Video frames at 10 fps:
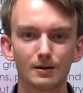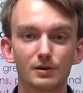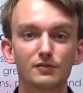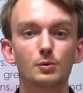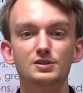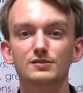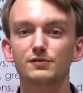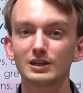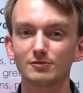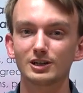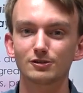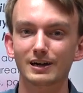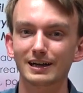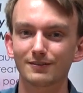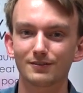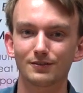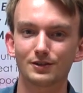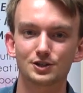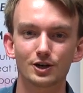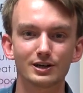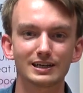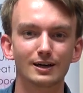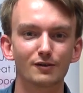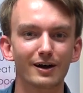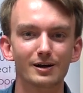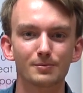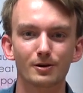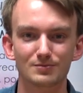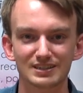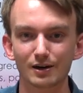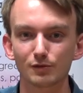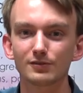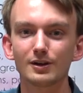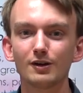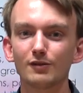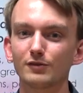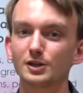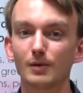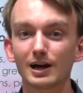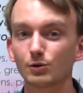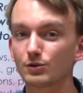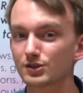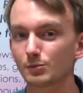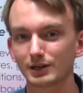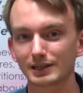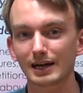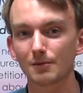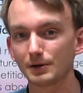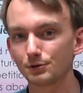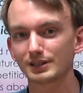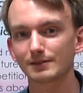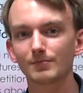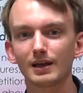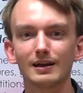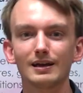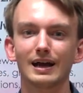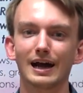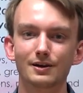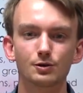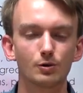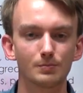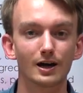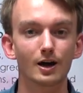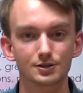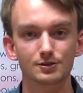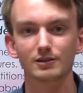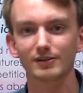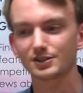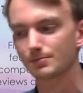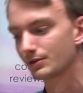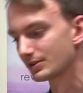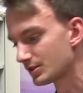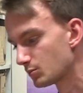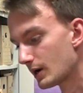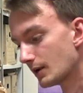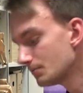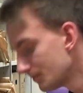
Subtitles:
But if you want to fully recreate the journey of Harry Potter himself, then you might also want to get a building. And Hornby are doing a range of buildings as well.